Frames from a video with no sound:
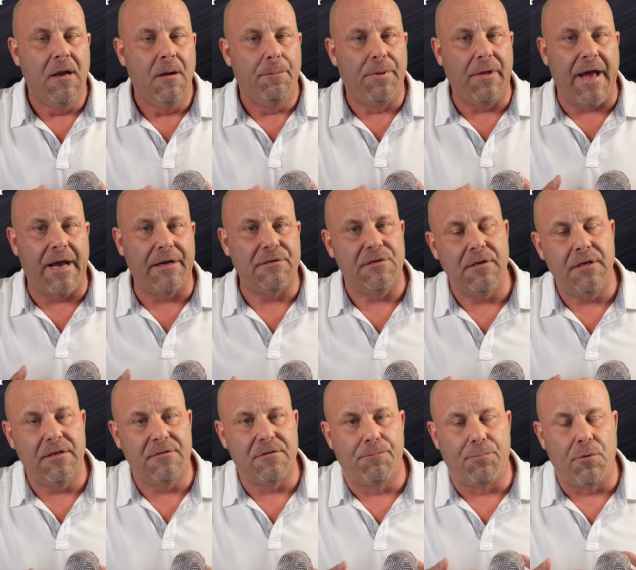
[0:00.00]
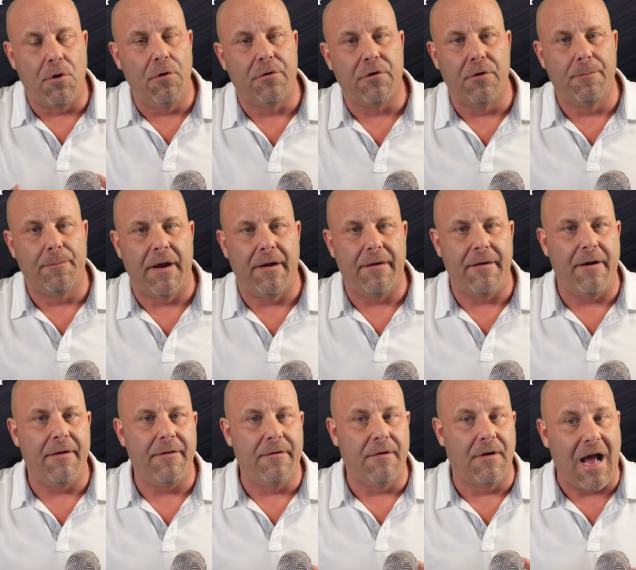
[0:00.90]
But actually, as a broker in my
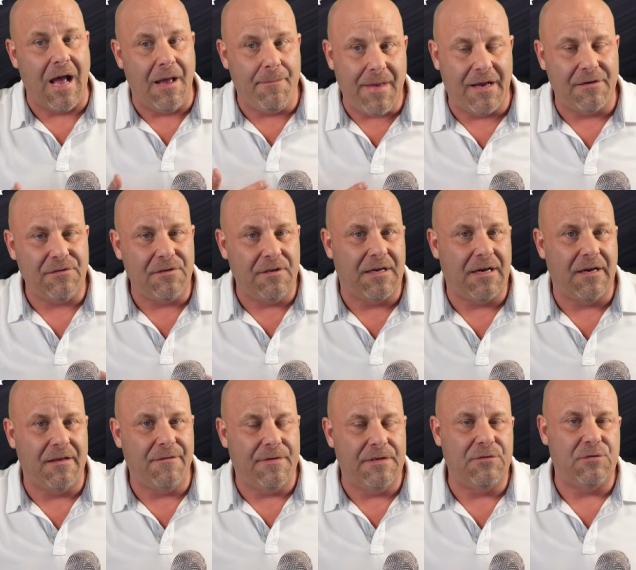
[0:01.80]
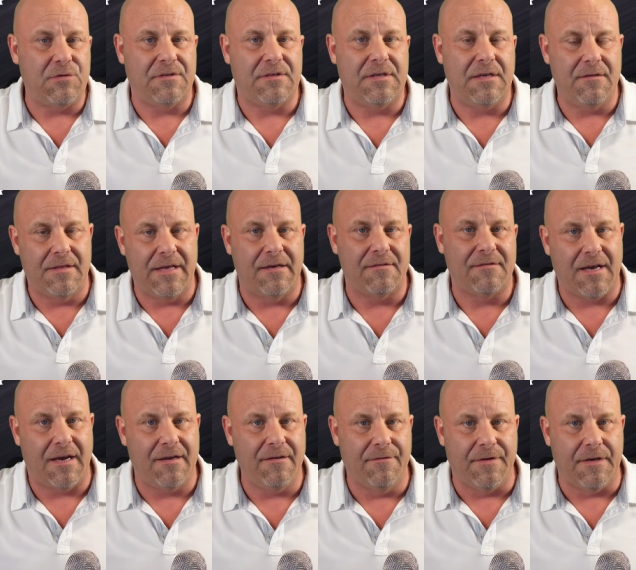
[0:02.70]
area, I'm actually kind of interested in that
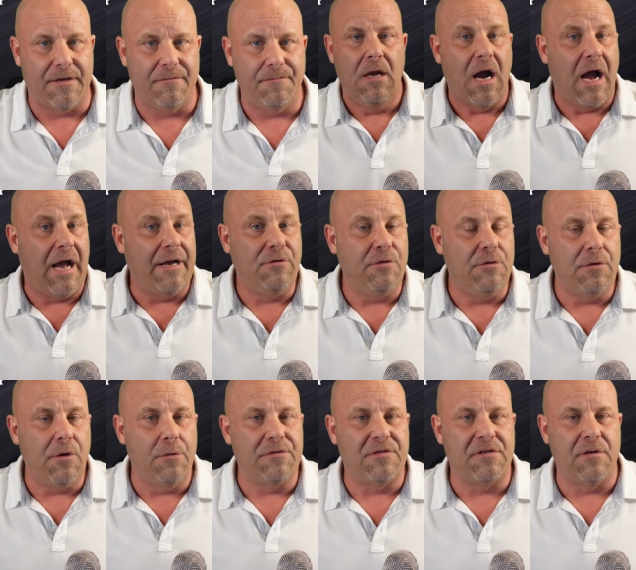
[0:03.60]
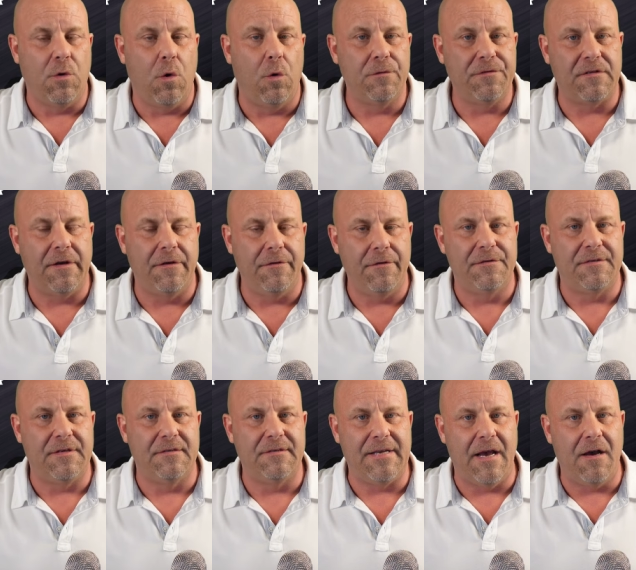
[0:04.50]
side of it. I do know some wholesalers
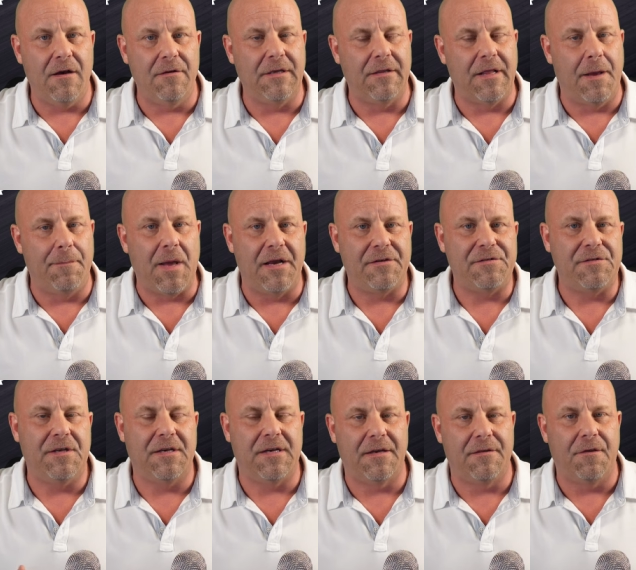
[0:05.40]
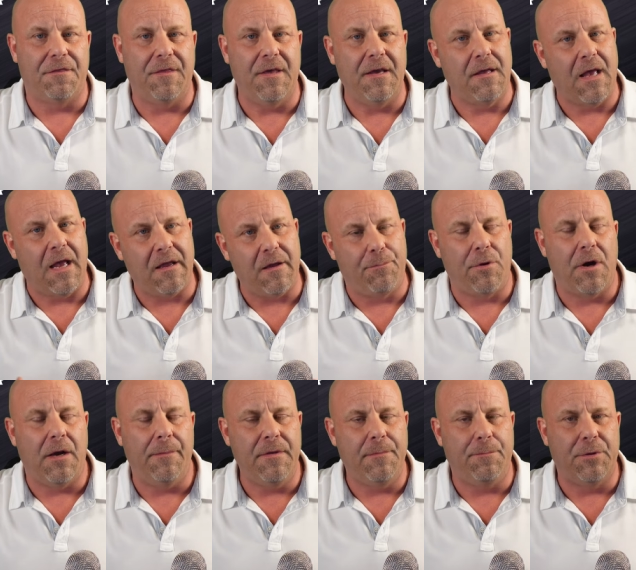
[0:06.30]
in town, and I'm actually kind of thinking I could
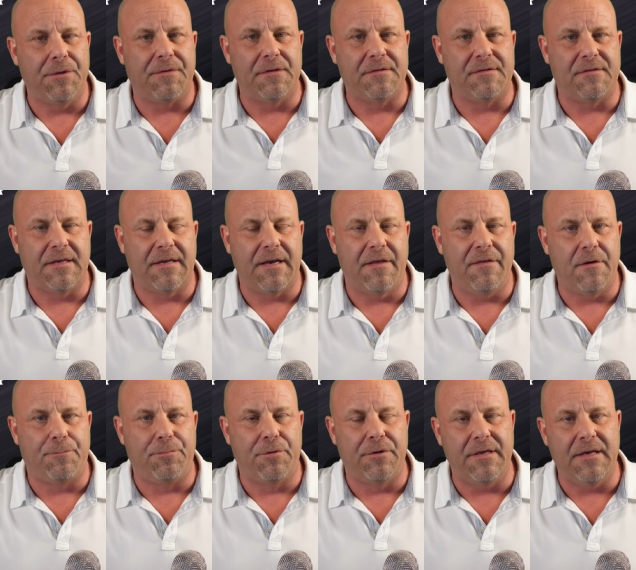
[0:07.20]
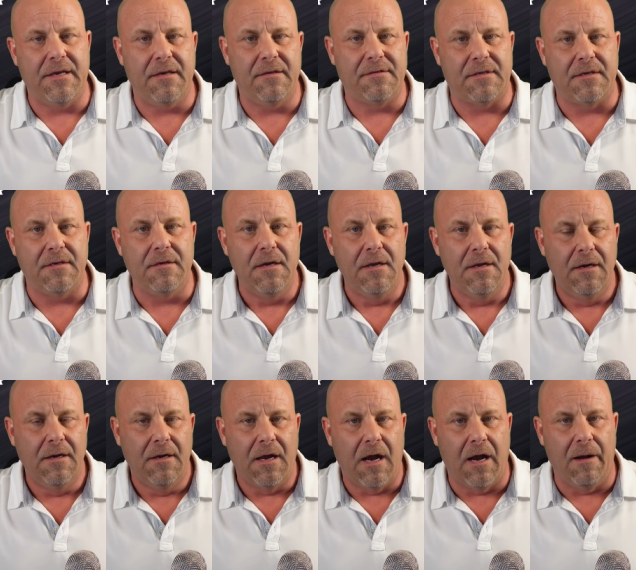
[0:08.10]
probably put this together pretty easy.
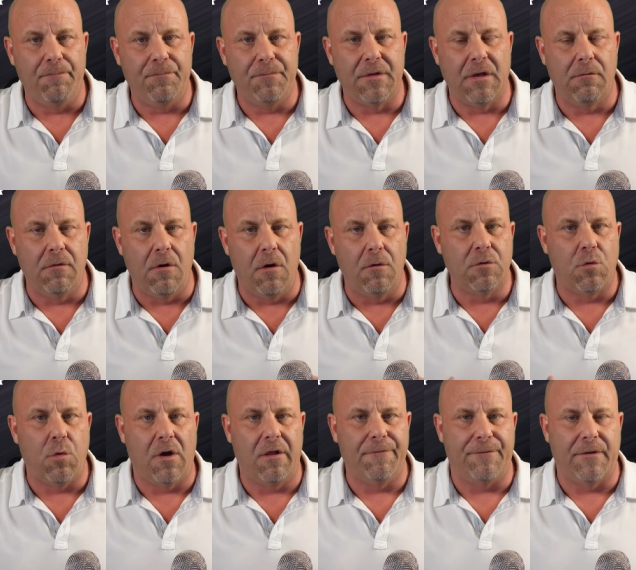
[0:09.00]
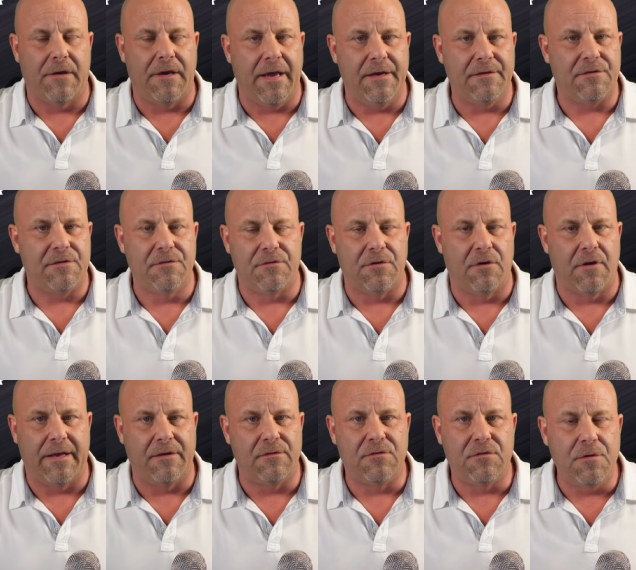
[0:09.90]
Um, the loan qualifications are
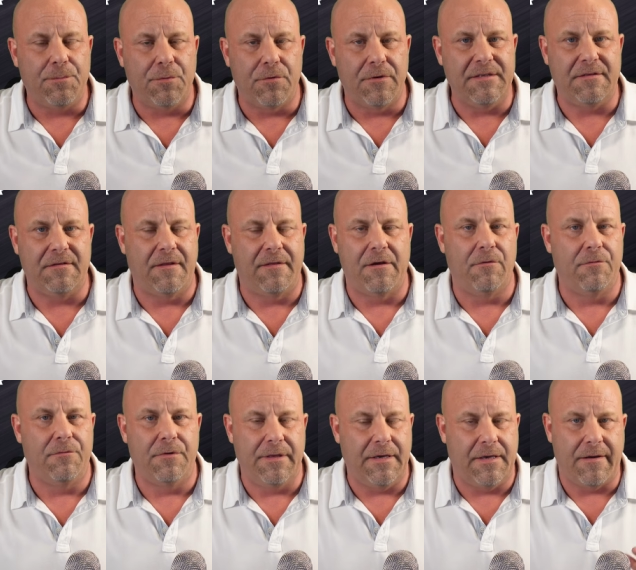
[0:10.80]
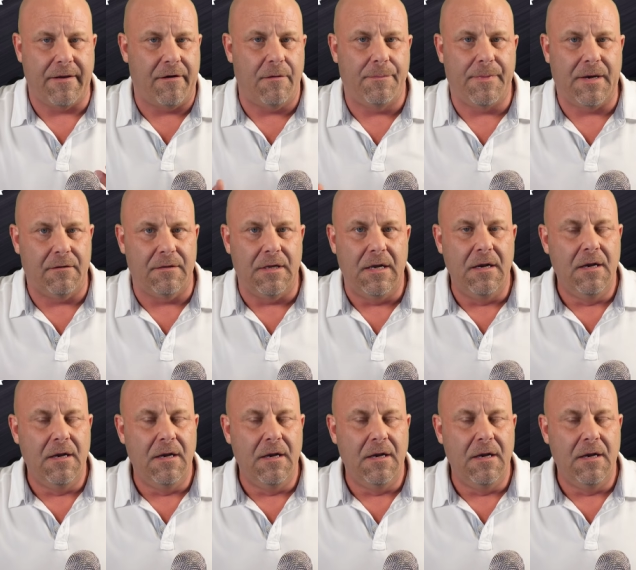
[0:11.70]
like super easy. They don't really care about